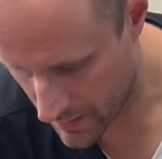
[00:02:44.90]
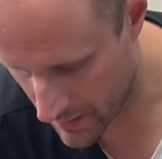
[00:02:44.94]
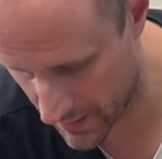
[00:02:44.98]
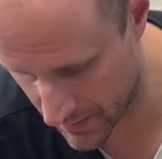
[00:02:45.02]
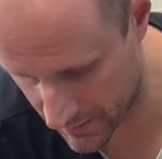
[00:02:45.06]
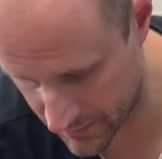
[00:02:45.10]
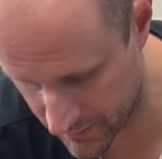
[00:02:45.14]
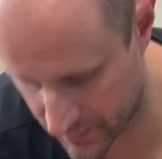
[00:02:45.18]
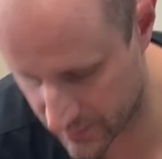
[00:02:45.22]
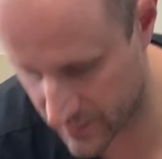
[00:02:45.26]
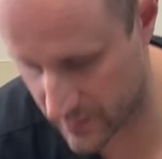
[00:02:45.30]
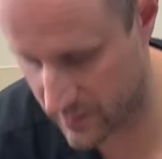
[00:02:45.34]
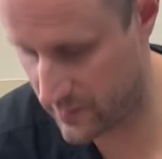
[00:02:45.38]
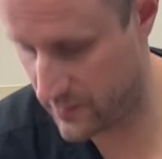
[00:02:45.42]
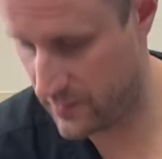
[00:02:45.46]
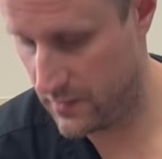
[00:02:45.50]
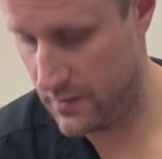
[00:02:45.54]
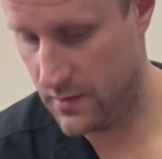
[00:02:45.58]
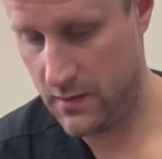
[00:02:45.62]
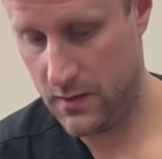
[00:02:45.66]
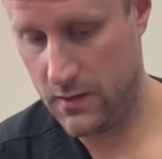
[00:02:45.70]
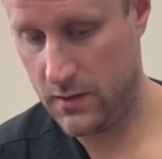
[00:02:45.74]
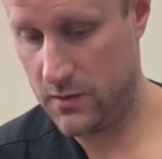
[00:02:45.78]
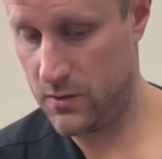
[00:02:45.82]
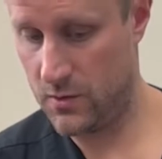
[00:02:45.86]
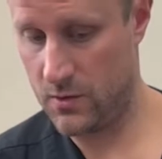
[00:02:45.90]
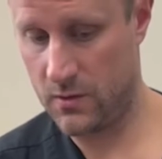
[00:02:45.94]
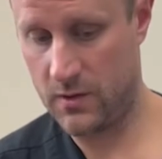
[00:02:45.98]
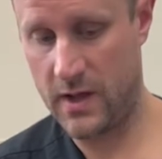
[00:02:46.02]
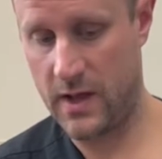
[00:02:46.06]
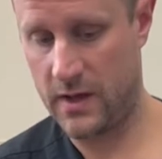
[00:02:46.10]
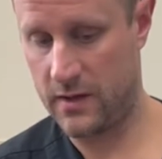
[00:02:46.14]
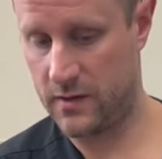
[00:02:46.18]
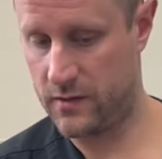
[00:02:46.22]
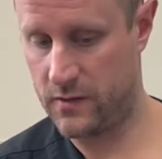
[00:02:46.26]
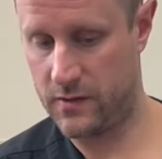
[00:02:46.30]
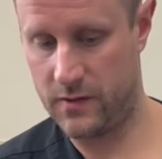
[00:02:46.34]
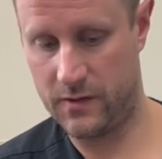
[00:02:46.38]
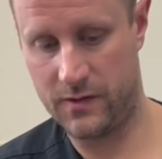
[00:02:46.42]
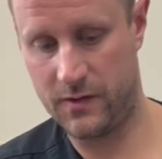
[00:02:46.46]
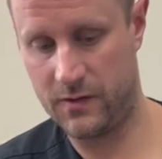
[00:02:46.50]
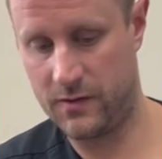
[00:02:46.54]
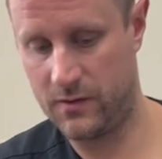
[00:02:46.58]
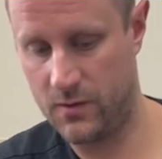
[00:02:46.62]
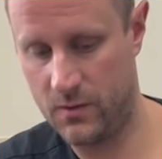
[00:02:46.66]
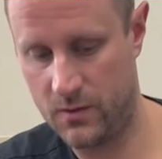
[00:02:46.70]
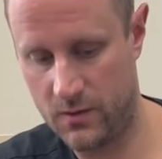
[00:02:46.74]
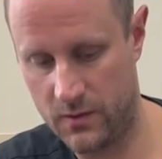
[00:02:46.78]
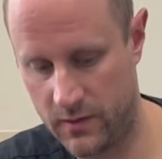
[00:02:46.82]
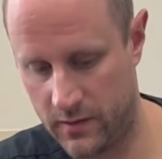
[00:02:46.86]
I think that's, your guess is as
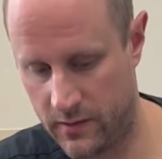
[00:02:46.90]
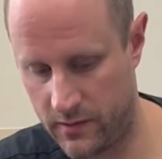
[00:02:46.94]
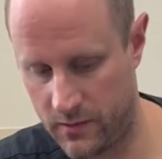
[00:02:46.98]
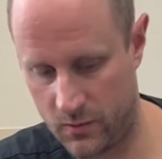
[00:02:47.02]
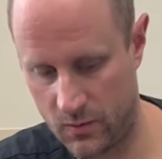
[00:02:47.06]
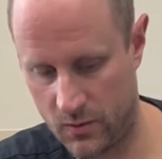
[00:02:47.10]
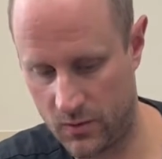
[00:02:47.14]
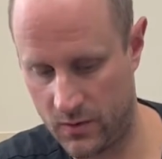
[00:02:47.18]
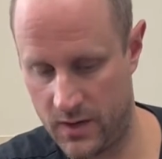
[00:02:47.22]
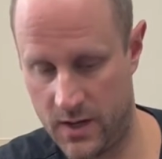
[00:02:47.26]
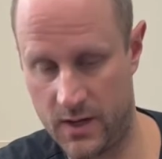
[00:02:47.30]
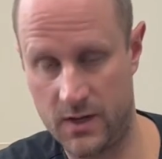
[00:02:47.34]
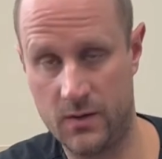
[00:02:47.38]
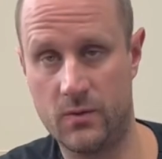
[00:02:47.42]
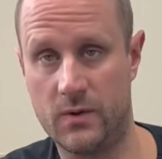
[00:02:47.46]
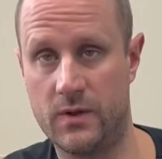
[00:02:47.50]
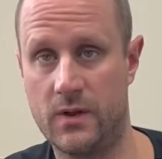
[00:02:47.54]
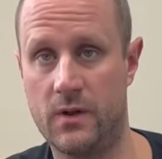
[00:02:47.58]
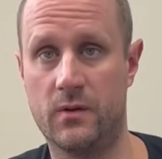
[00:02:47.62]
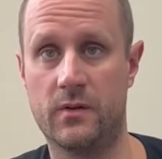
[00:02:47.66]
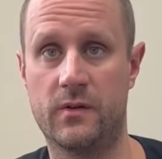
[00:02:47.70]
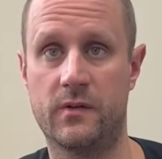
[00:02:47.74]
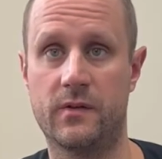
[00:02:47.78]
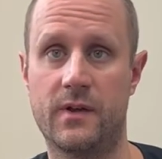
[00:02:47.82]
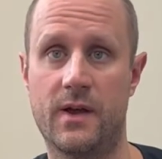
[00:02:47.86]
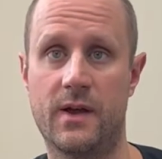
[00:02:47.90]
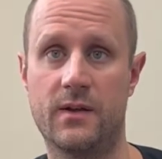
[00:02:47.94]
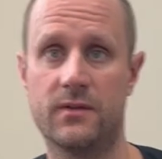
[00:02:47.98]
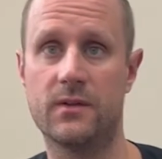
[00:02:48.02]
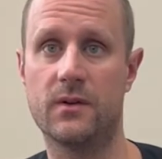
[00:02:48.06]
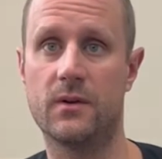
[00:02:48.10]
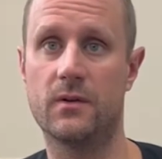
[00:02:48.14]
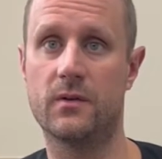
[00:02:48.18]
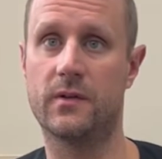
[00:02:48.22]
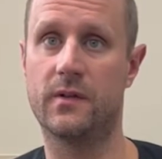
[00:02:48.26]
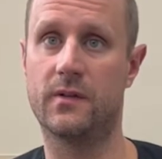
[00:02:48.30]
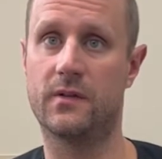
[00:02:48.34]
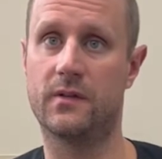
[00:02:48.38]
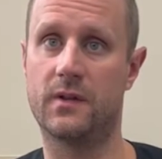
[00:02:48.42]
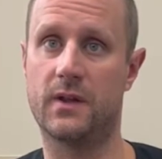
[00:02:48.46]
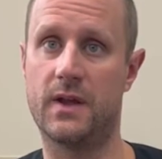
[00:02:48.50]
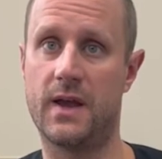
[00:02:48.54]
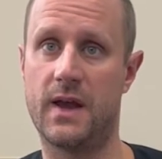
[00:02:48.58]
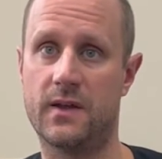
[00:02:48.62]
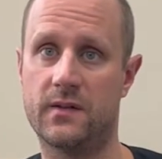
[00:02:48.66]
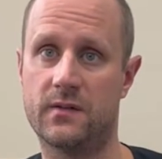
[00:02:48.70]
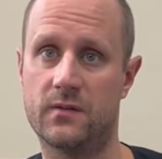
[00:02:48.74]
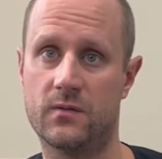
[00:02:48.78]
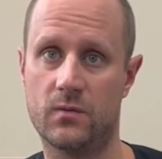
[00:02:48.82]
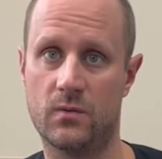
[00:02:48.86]
good as really anyone else's out there since it
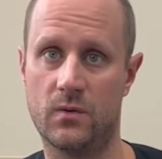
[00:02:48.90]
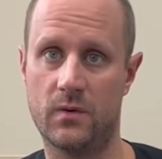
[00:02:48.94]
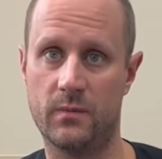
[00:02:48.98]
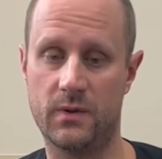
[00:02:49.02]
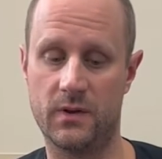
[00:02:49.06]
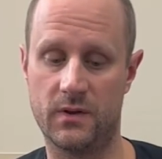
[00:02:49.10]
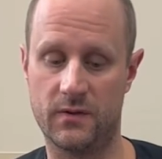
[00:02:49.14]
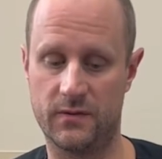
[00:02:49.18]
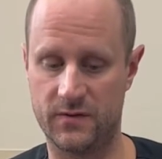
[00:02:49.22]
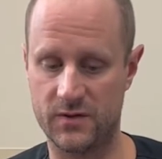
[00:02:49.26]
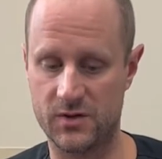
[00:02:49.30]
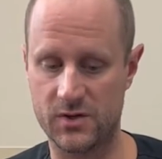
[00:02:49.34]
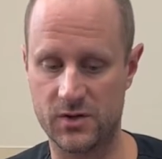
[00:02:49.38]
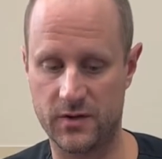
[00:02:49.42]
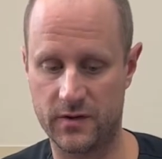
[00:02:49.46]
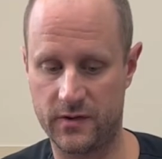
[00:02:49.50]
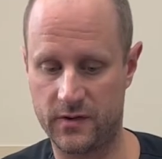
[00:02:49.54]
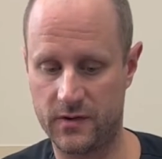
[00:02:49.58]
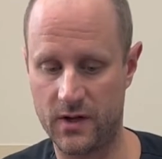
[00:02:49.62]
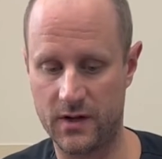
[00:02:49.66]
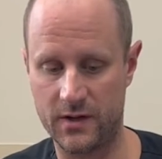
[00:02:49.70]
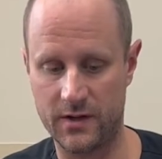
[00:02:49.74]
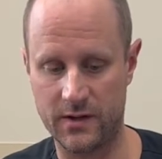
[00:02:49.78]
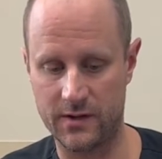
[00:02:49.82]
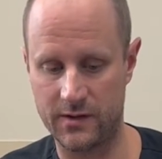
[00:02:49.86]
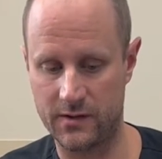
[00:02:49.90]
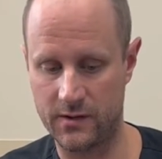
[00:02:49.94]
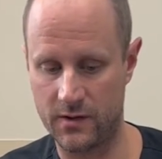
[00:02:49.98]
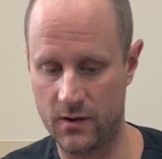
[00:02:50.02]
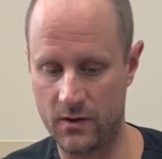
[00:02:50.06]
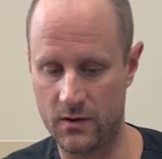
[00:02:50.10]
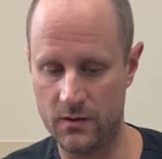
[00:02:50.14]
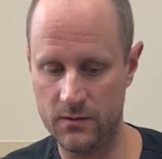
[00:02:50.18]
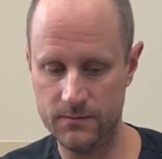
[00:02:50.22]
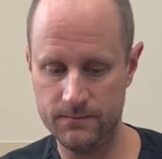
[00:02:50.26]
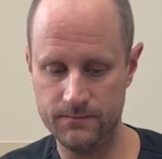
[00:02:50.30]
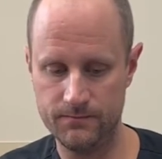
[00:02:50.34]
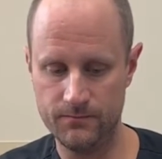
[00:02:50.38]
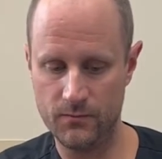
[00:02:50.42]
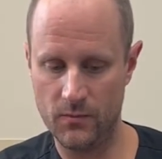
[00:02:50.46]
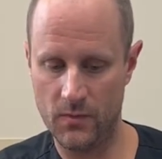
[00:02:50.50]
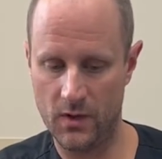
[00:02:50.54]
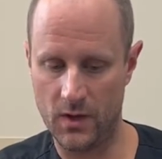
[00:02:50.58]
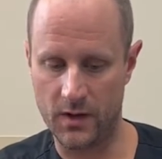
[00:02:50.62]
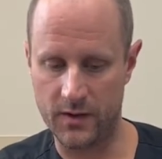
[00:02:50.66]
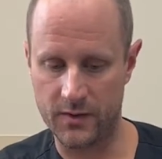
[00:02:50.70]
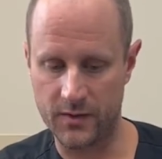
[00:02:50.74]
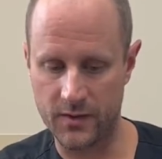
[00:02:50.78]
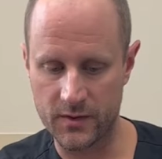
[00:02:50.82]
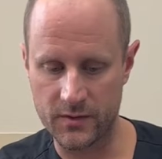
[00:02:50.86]
hasn't really been officially studied. So
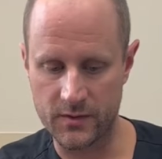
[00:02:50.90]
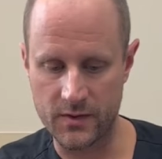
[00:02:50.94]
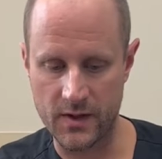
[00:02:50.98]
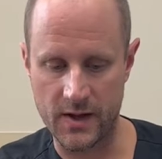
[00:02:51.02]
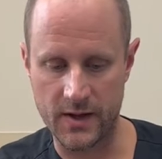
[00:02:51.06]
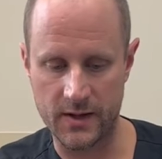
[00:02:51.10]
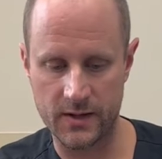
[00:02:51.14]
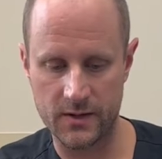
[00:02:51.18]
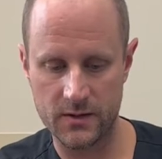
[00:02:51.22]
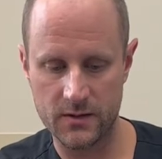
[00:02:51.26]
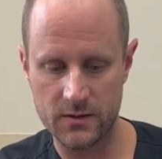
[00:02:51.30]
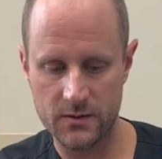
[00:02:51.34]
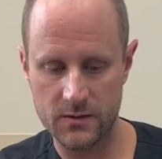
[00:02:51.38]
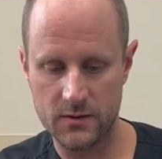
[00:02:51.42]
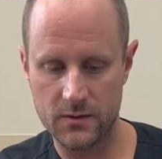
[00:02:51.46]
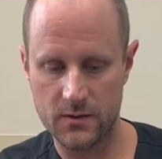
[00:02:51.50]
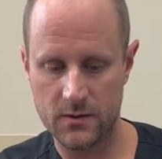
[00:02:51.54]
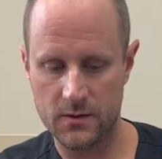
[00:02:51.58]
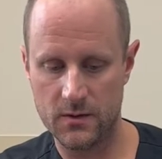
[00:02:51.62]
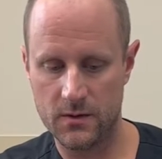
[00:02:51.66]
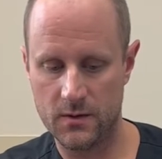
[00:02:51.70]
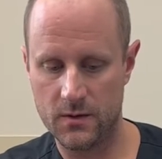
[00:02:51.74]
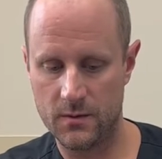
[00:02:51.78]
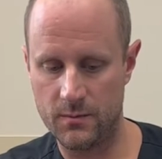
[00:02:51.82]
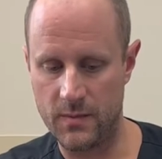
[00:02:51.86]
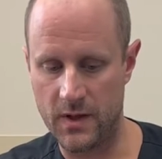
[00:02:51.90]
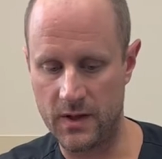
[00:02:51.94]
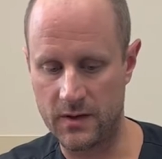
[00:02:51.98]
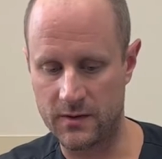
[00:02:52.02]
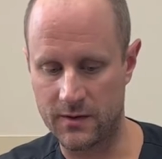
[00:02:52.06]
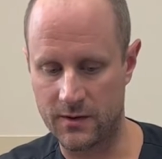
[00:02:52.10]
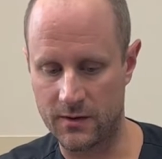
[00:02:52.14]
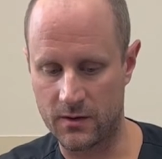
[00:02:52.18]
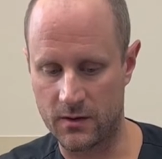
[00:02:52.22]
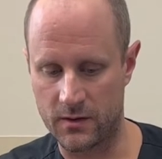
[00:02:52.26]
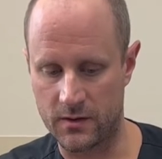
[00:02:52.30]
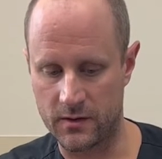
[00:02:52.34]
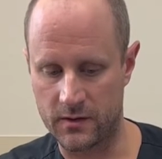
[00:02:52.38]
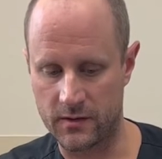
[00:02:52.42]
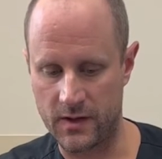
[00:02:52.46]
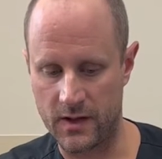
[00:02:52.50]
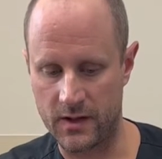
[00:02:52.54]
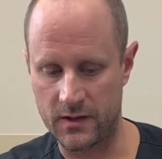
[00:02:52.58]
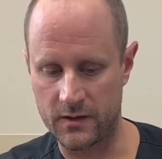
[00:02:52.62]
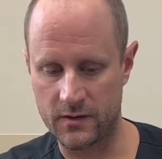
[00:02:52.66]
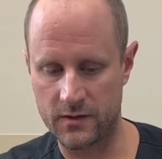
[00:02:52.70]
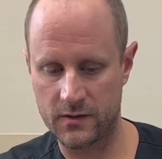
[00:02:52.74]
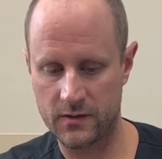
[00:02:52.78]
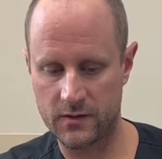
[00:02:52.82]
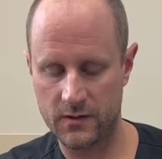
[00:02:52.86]
I think that makes a lot of
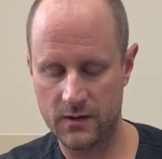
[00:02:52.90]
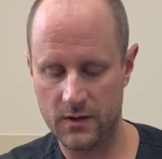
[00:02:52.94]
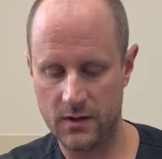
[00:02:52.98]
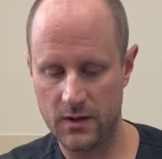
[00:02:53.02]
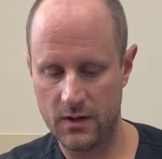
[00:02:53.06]
sense.